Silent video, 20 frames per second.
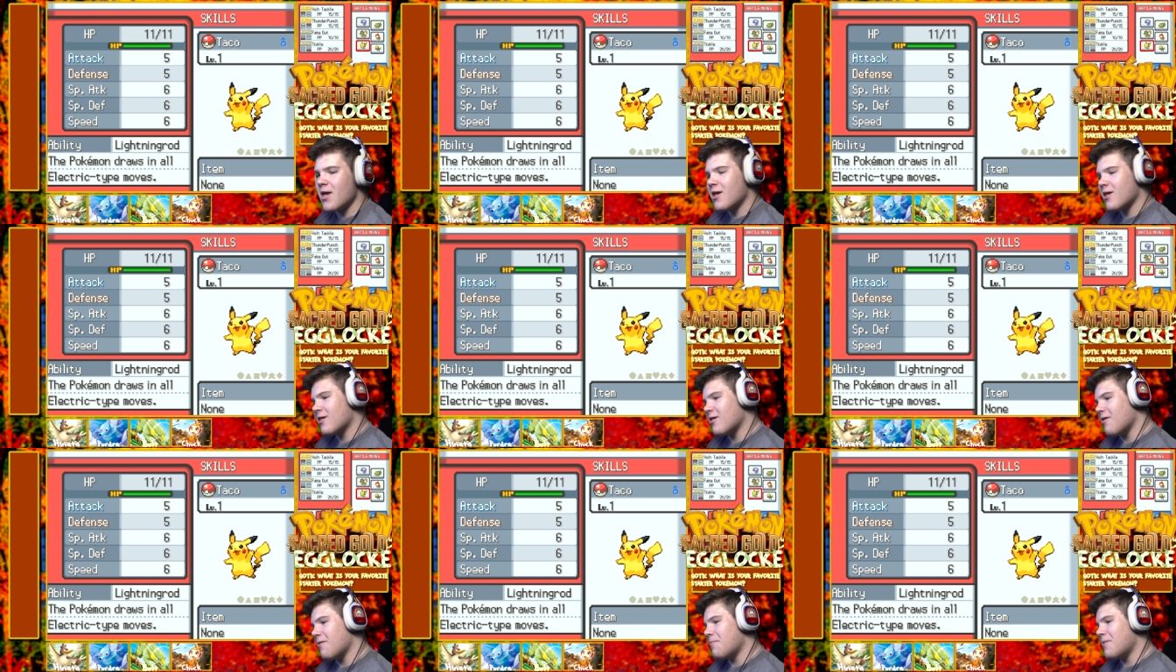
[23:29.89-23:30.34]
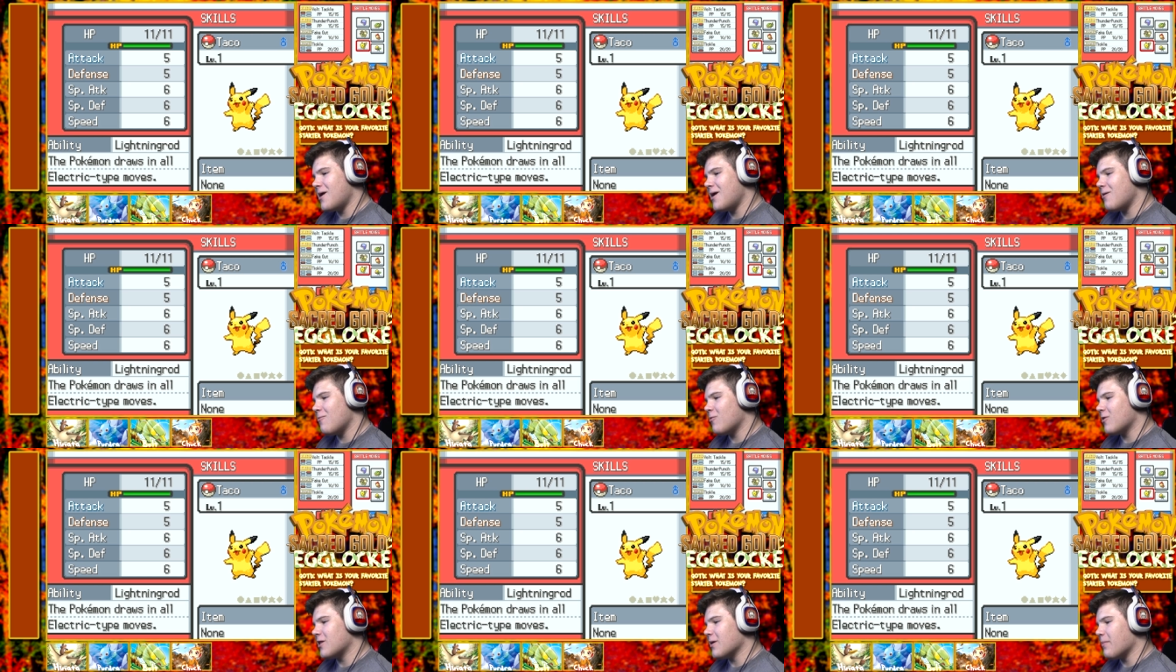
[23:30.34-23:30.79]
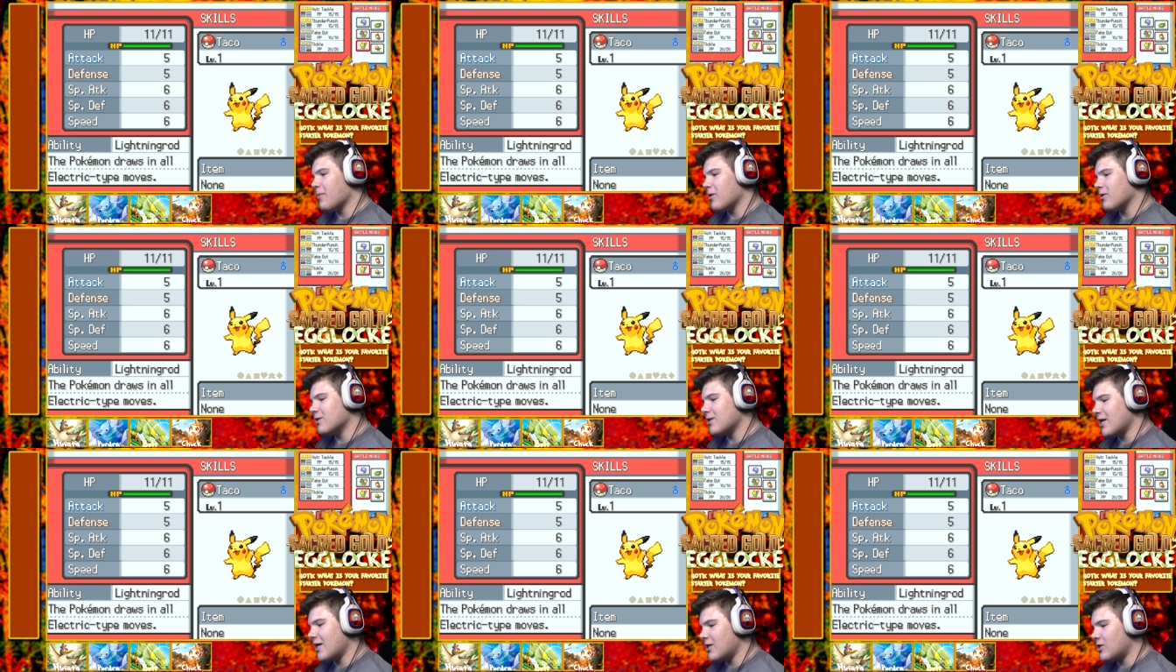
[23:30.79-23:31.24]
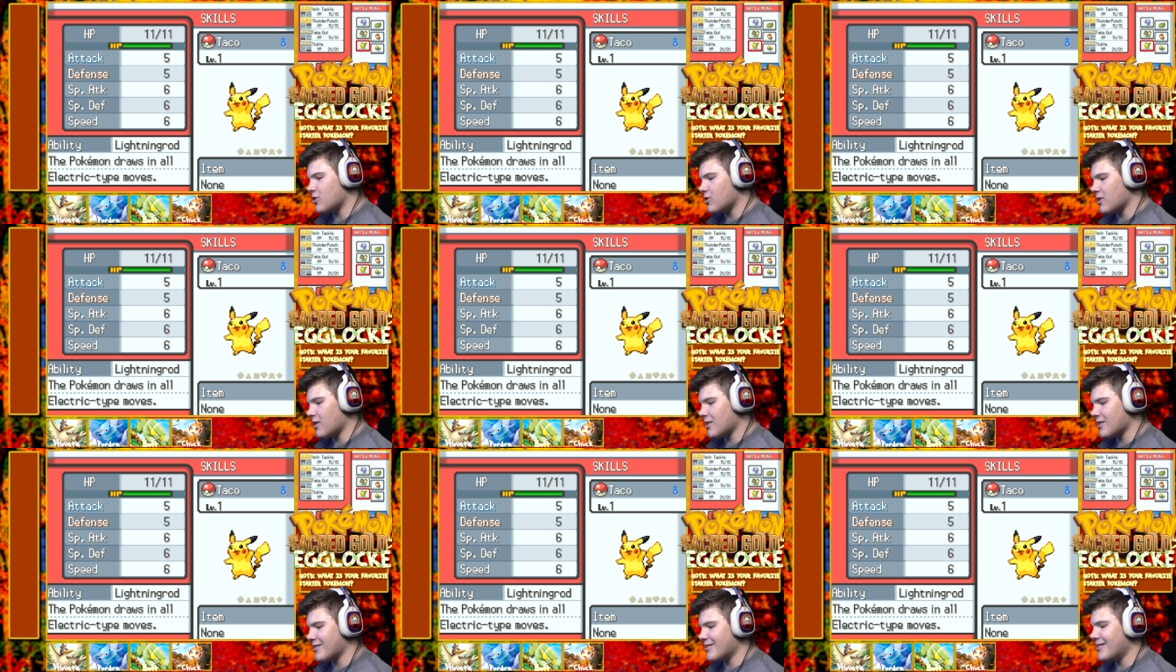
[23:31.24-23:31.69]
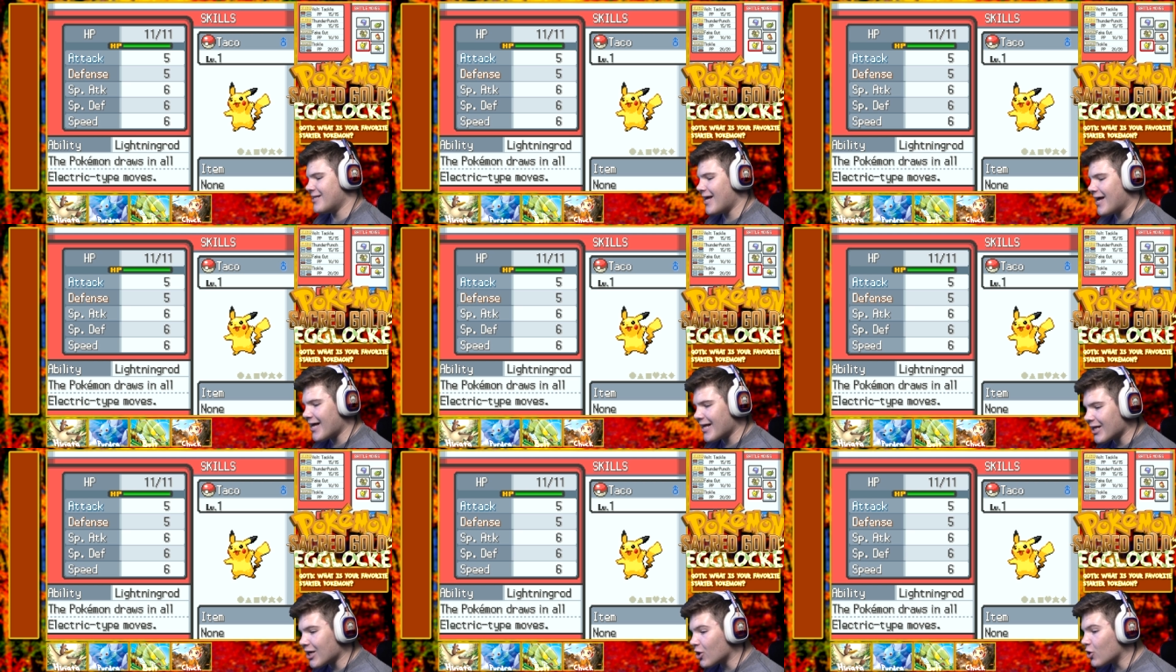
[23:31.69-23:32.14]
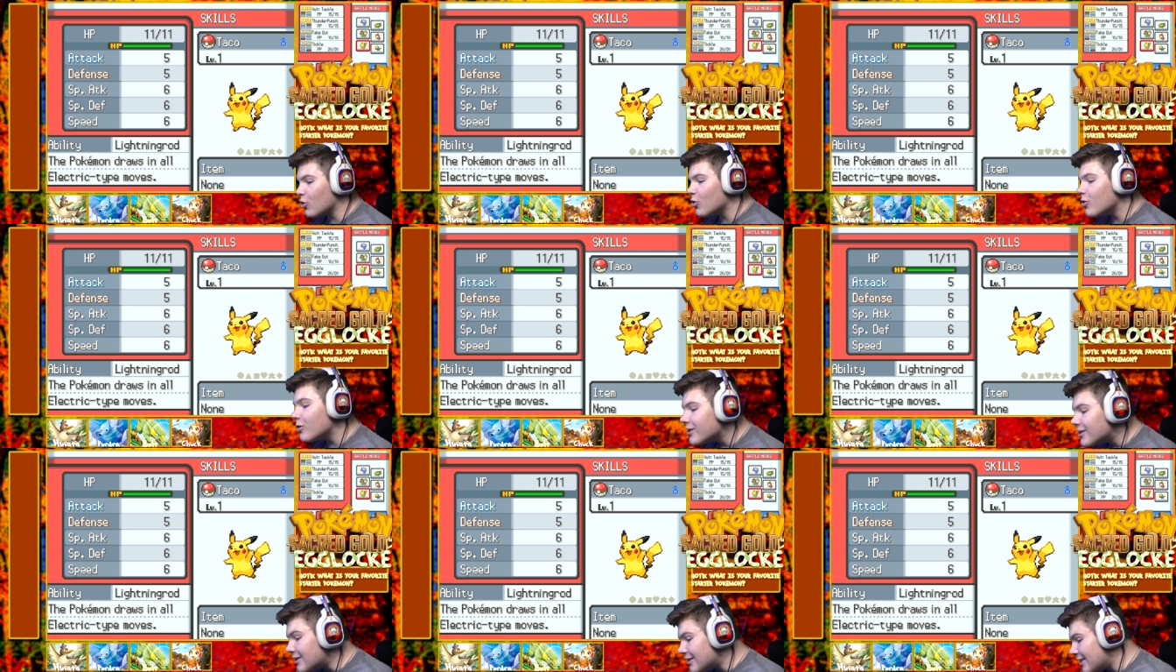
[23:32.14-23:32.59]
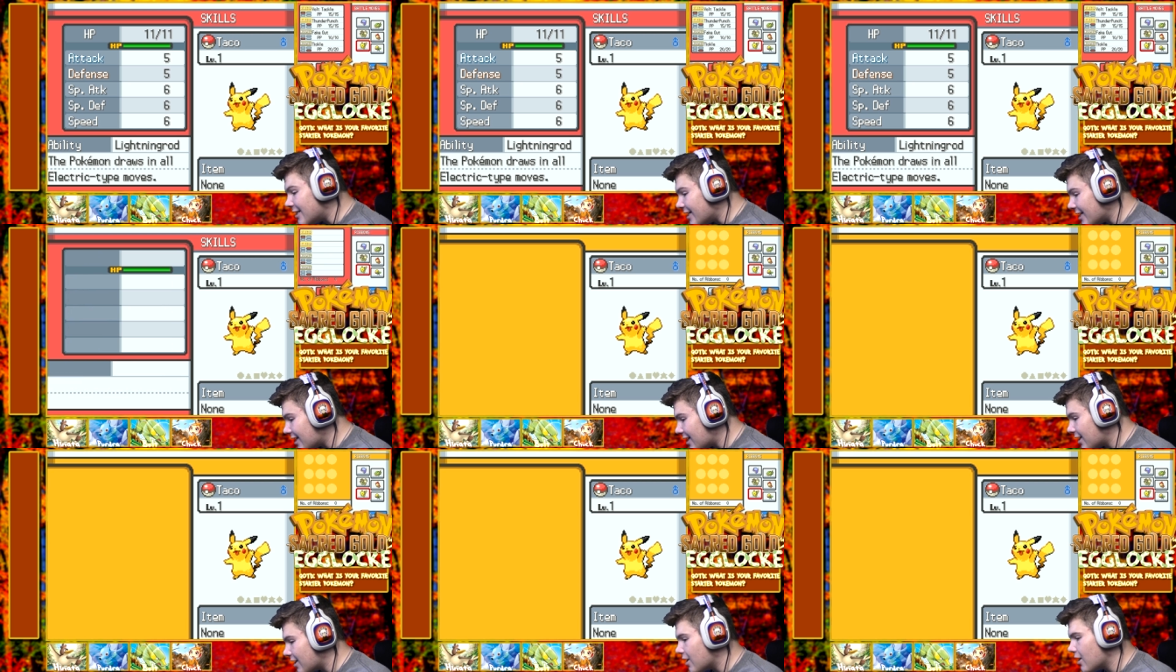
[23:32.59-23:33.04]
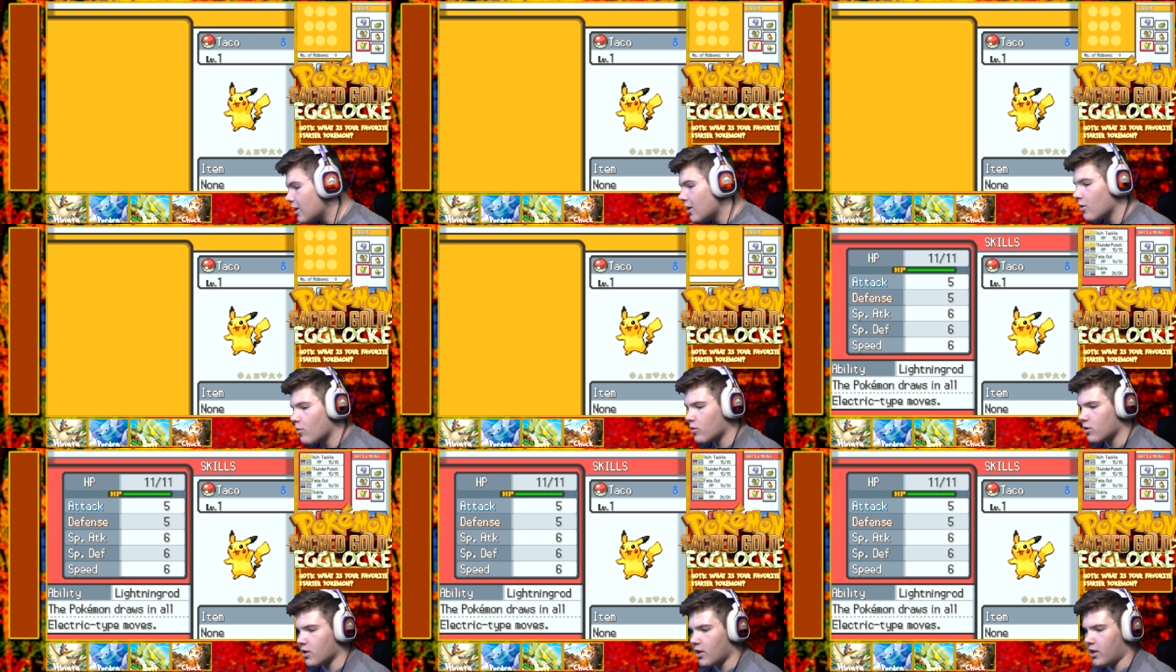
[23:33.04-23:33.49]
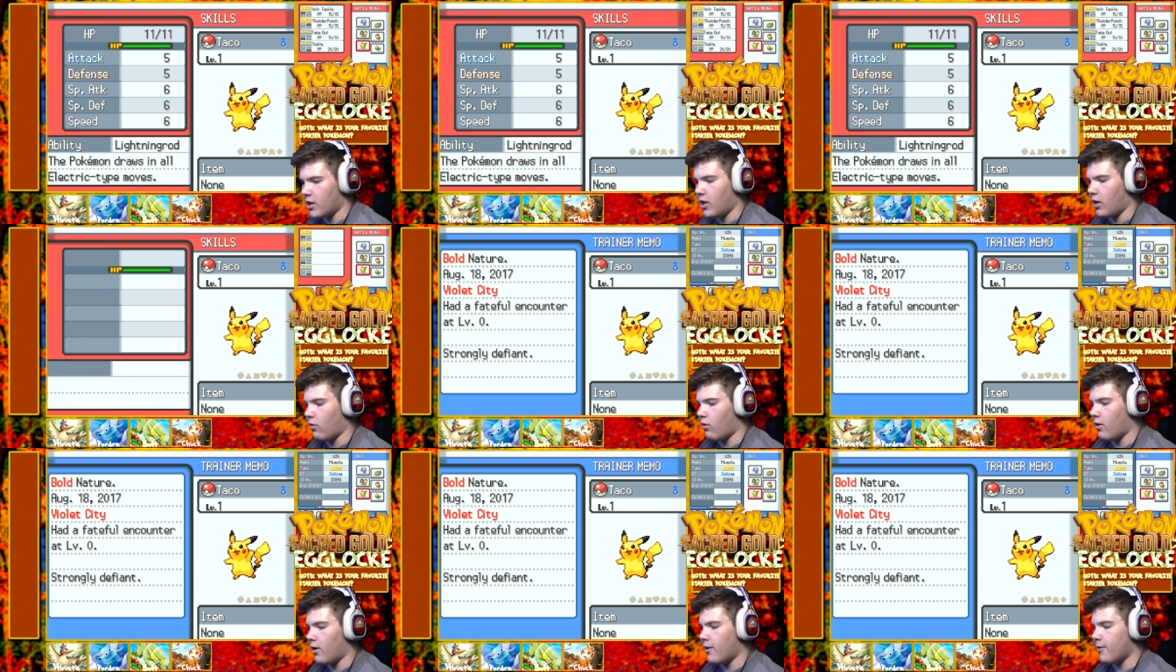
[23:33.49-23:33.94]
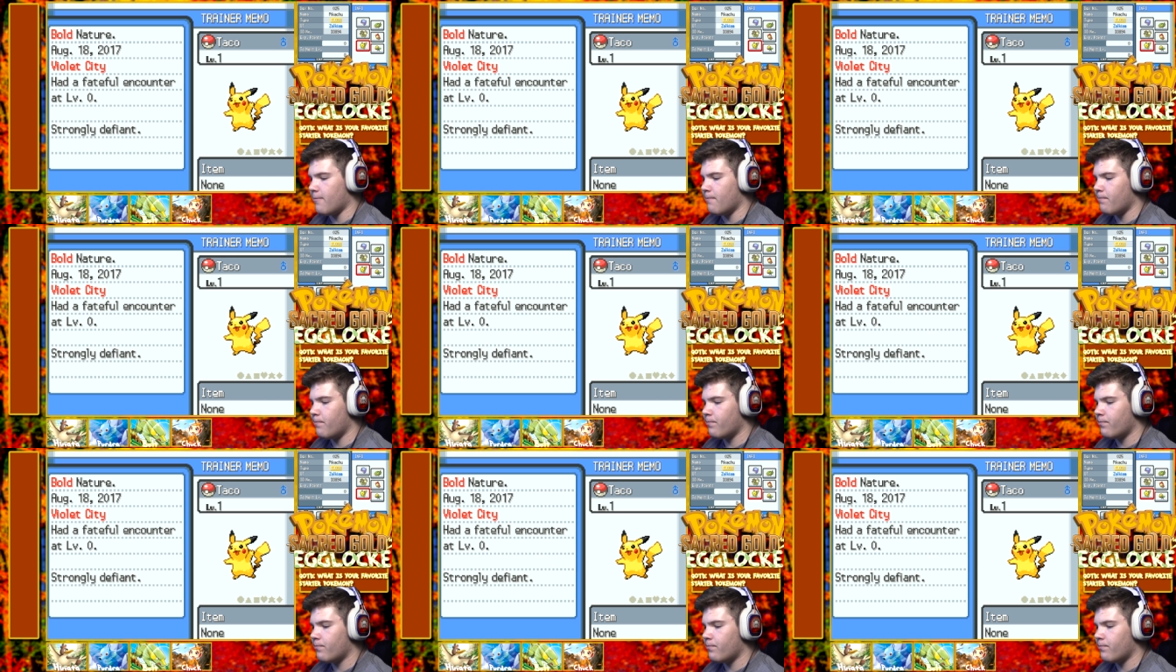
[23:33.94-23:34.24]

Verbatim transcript: So, I mean, with a bold nature, that's not a good team with Lightning Rod.